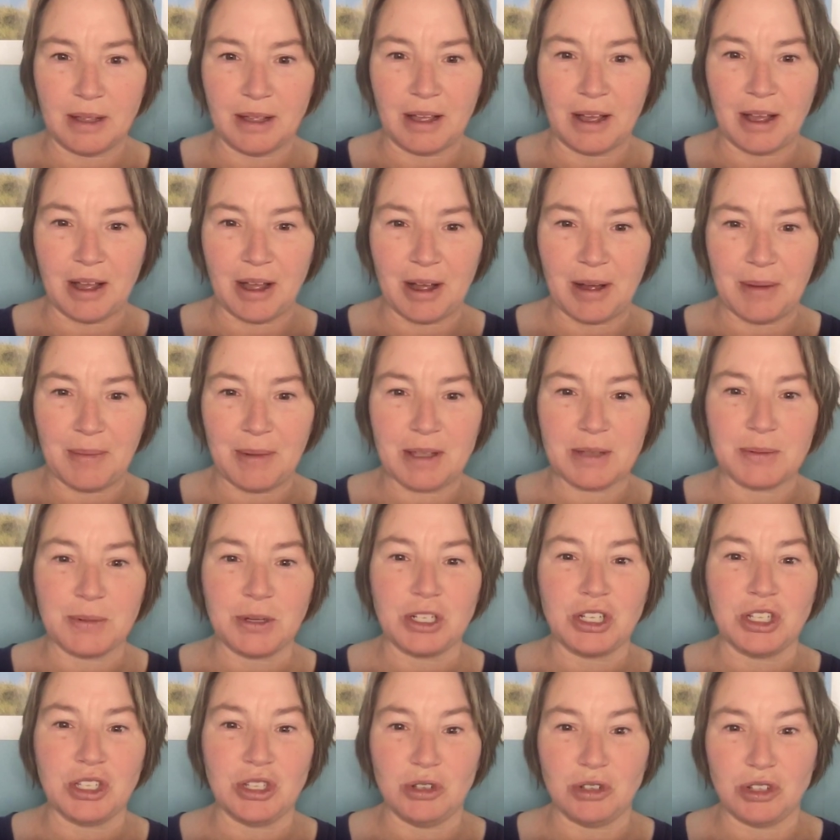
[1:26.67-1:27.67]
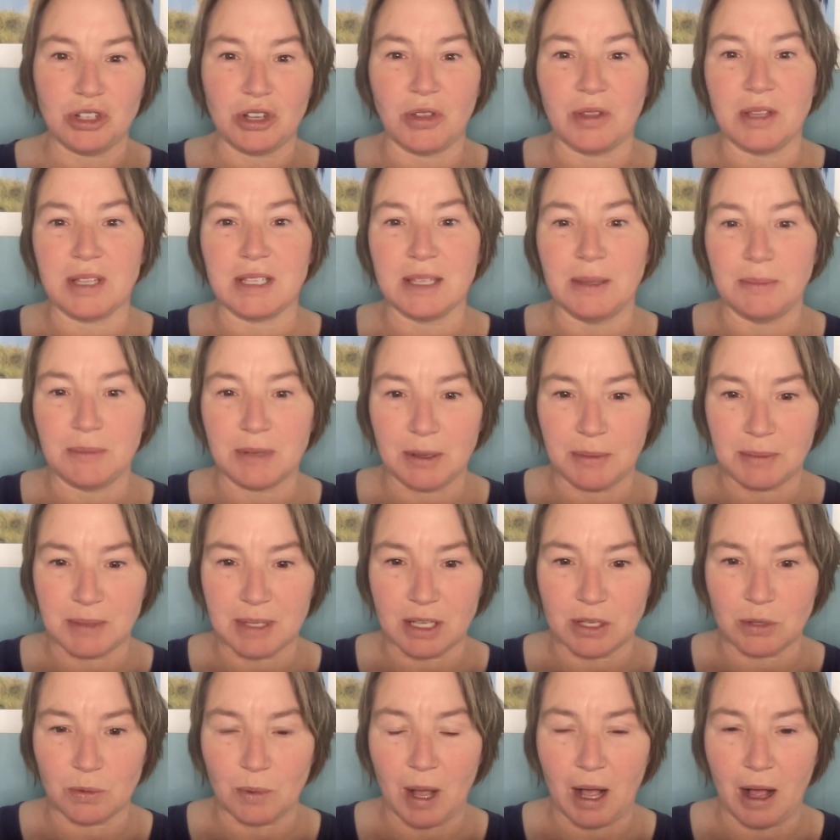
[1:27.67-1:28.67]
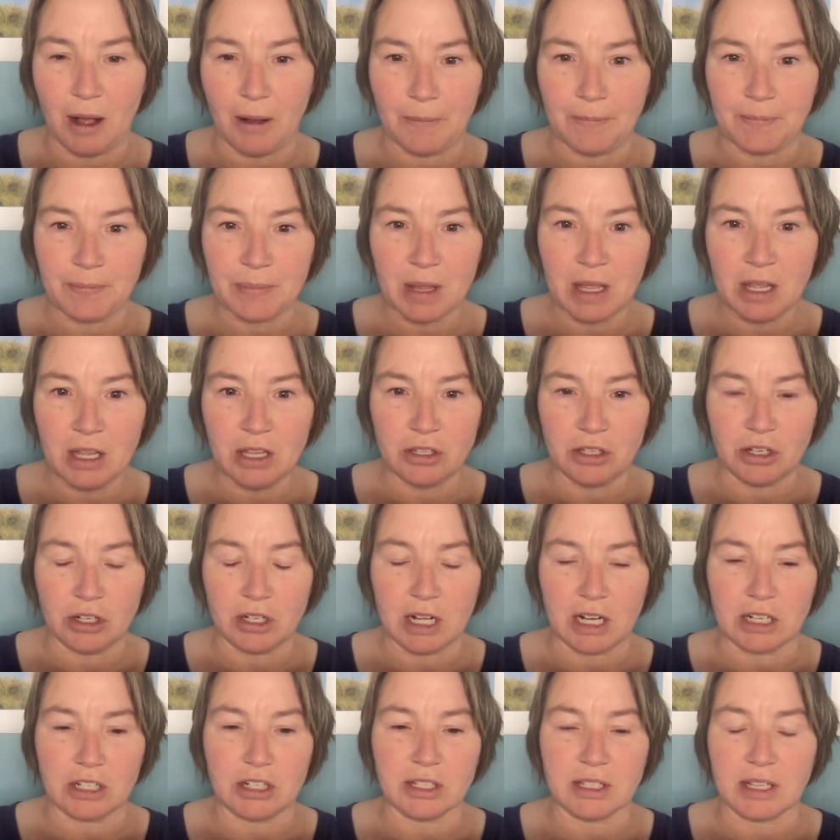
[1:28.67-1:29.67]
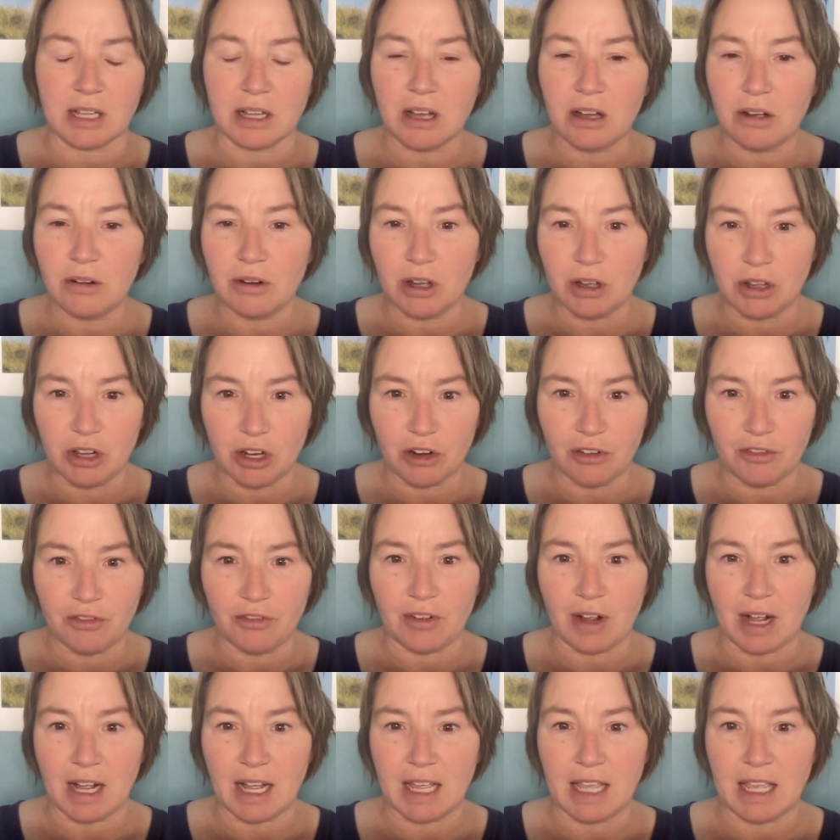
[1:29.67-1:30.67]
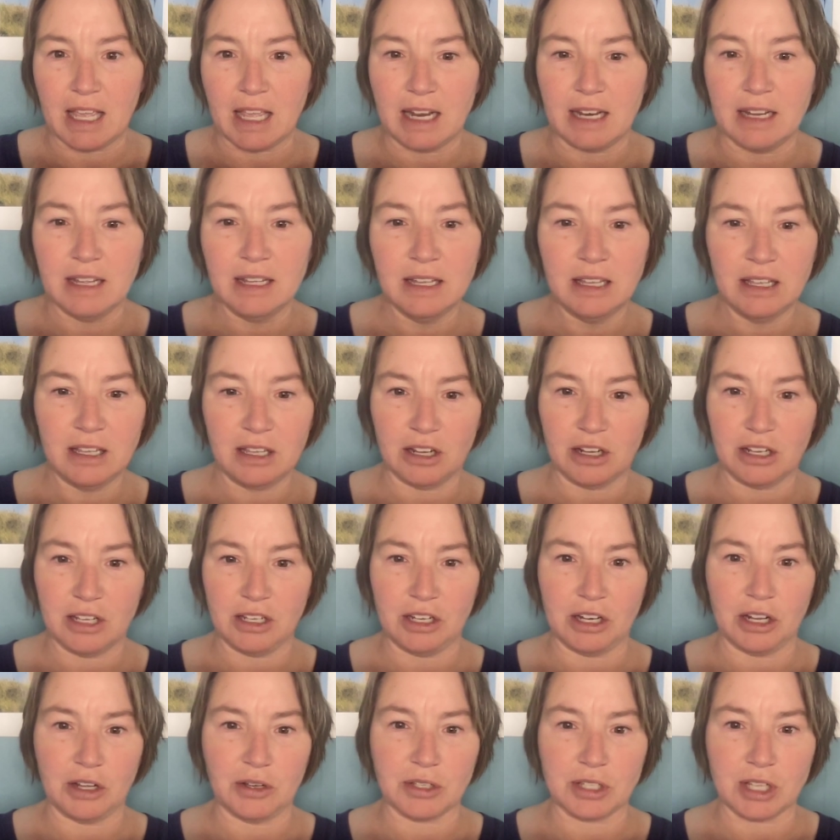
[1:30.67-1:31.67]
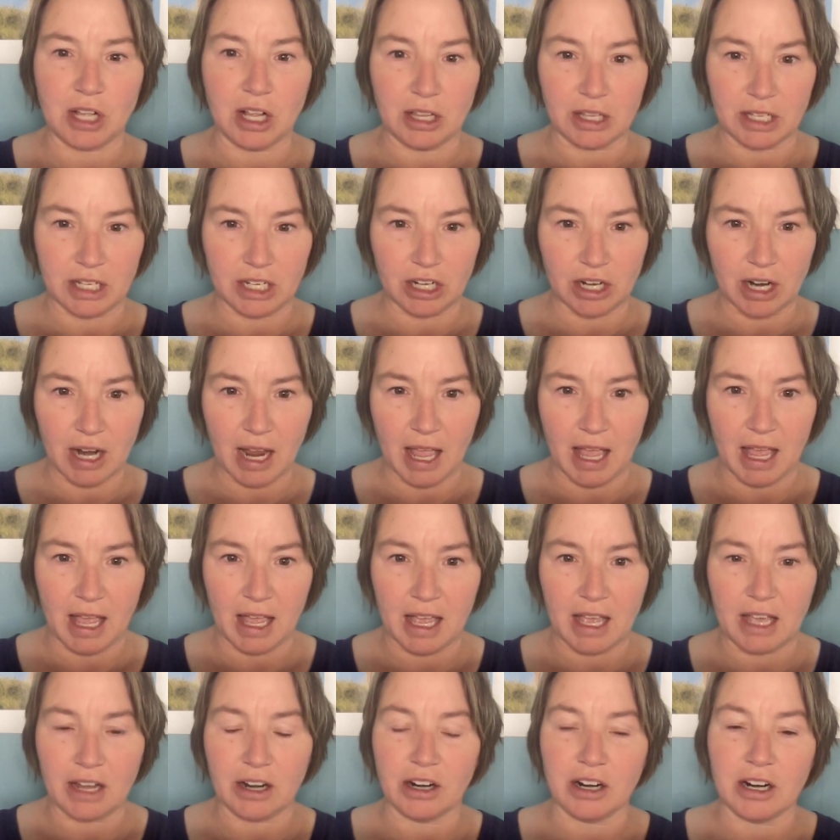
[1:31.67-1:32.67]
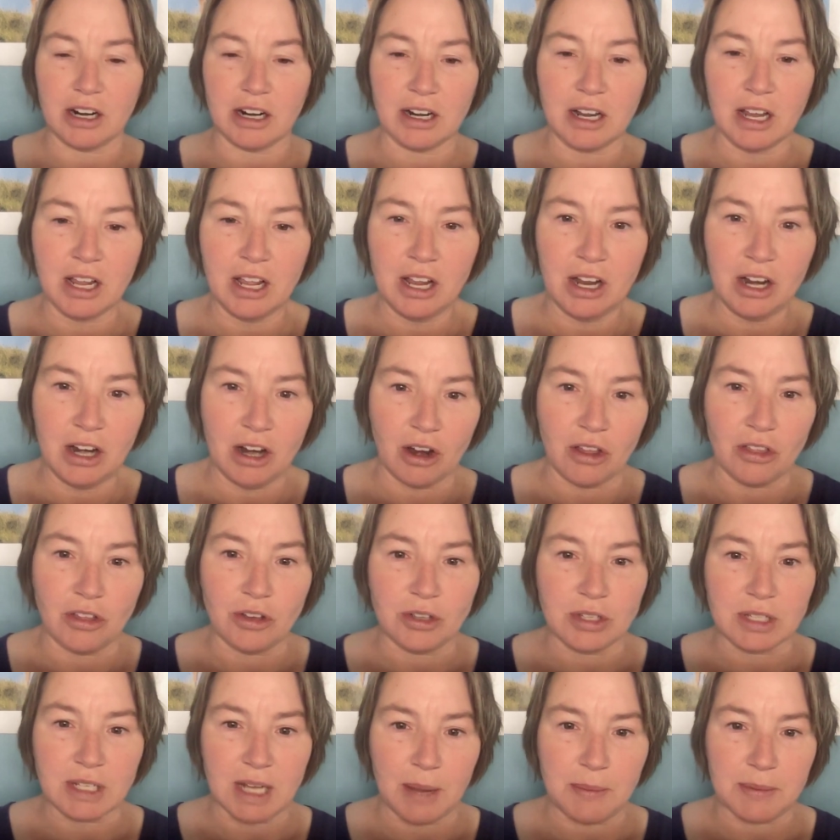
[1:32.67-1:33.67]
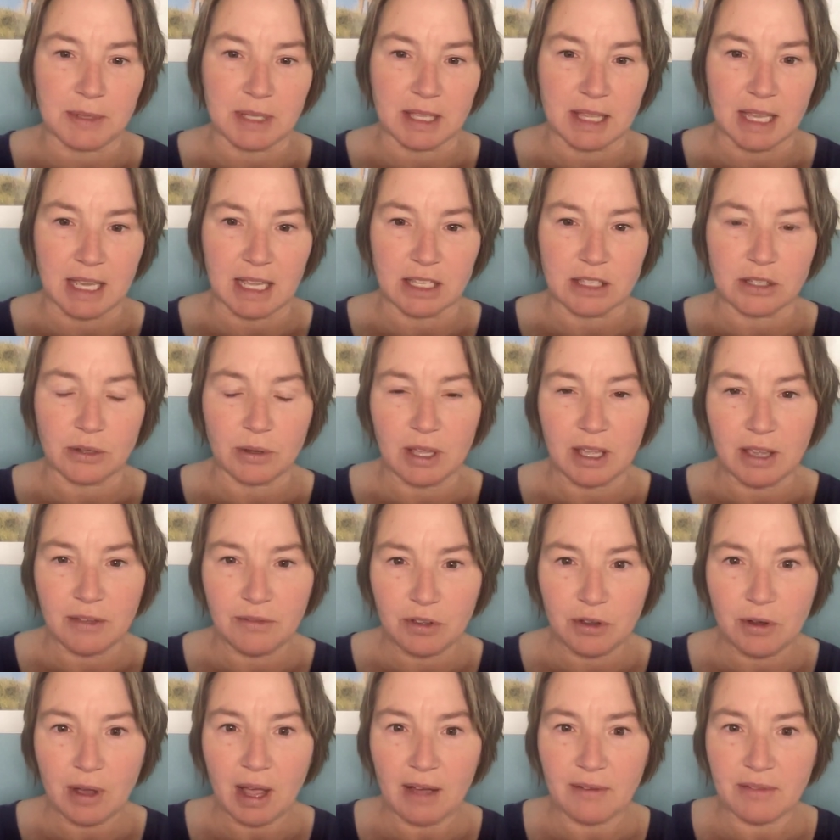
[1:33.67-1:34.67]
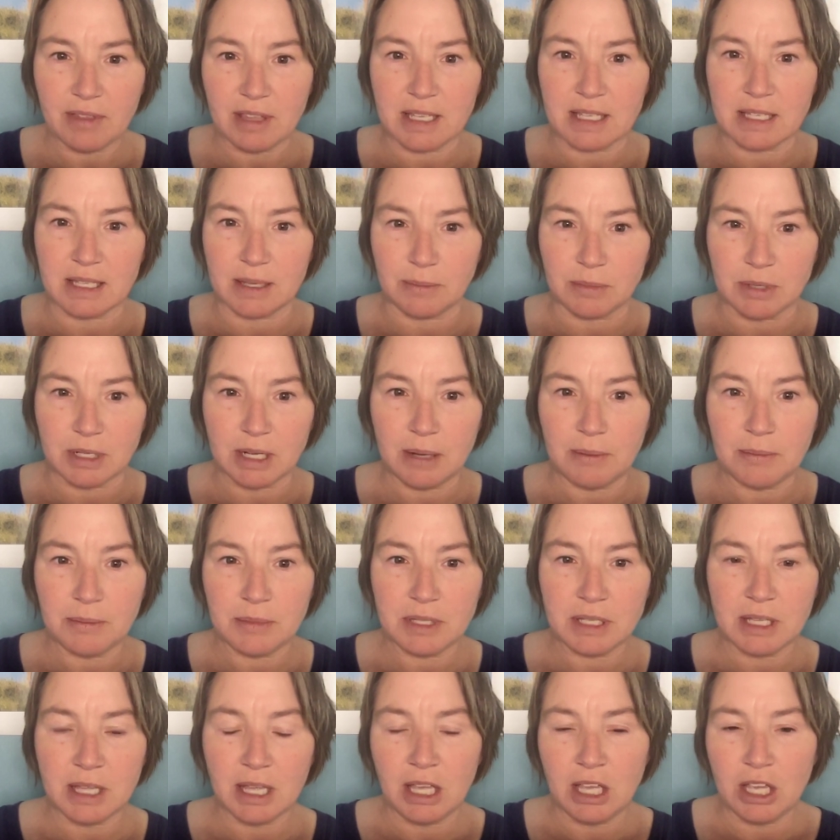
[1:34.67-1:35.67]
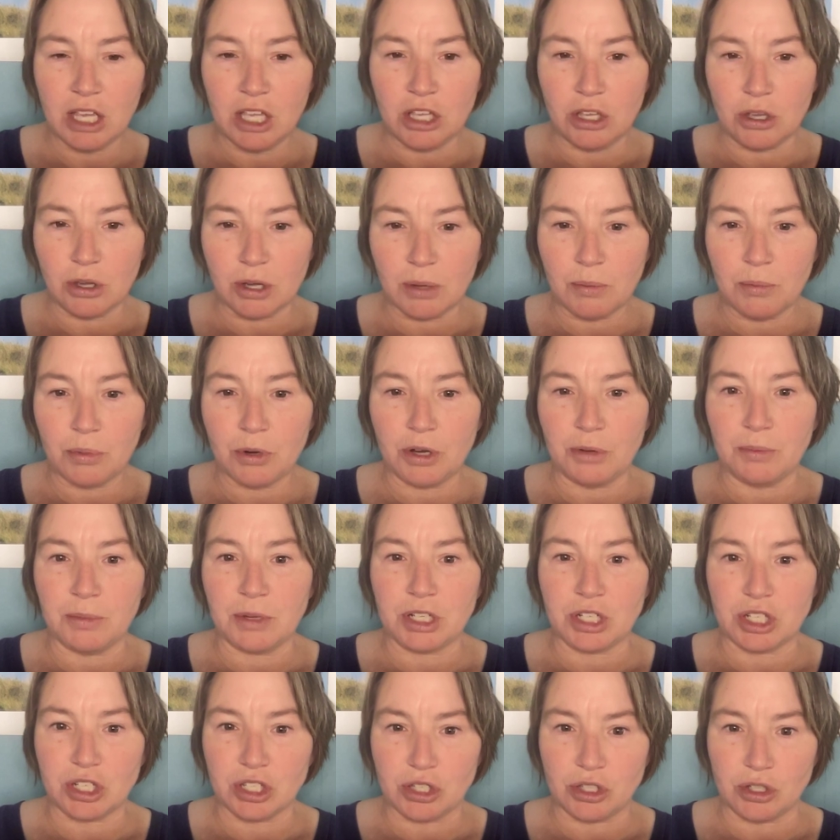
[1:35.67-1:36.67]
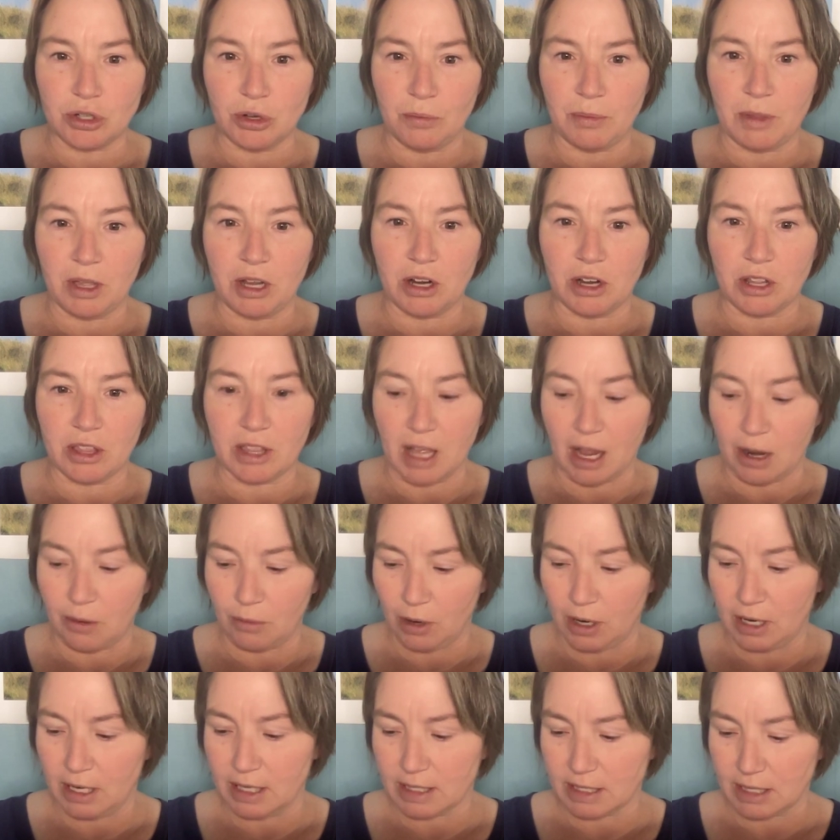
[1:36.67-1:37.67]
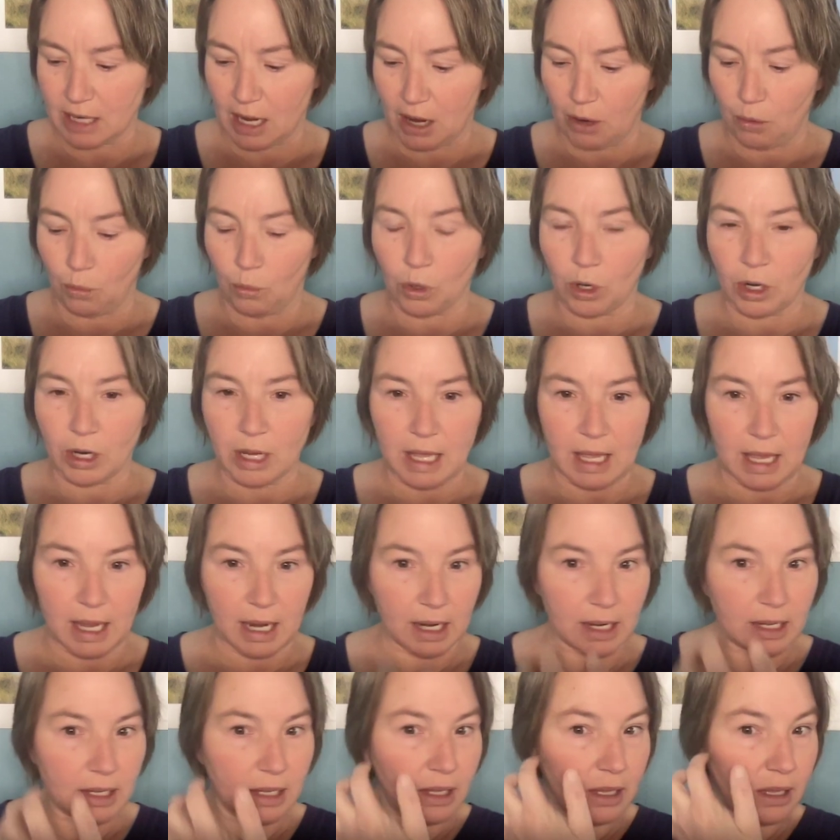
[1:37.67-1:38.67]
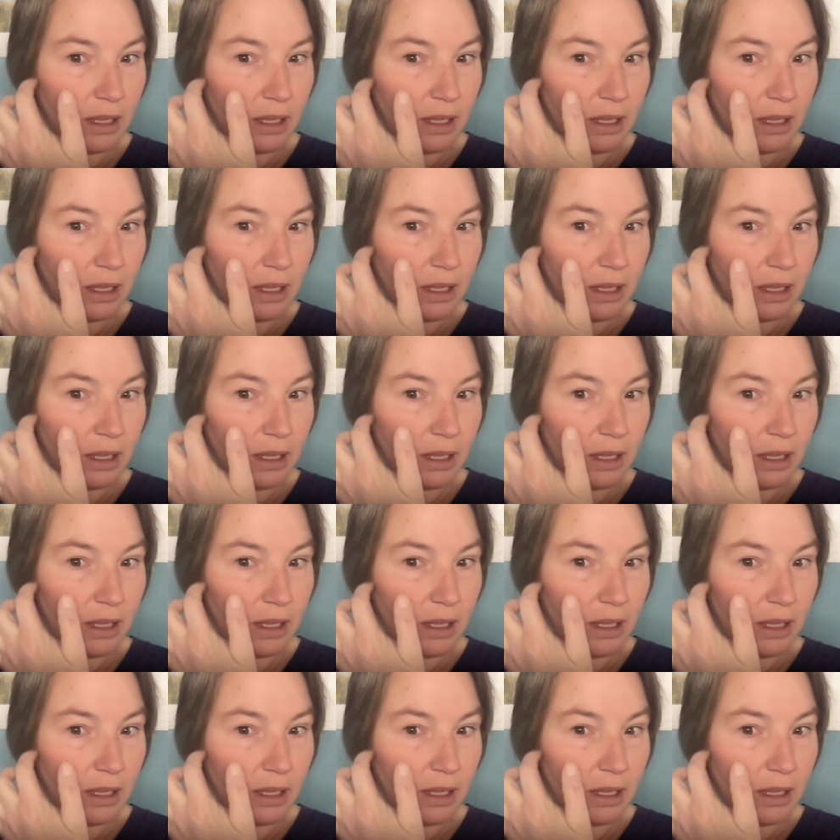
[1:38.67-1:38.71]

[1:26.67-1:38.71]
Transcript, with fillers: Um, as much as you show the symptoms as well. So your doctor's like, oh no, you're fine. You, you know, it's all in your head, or, or those types of things. So if you have the symptoms, you can pretty much assume that your thyroid is not working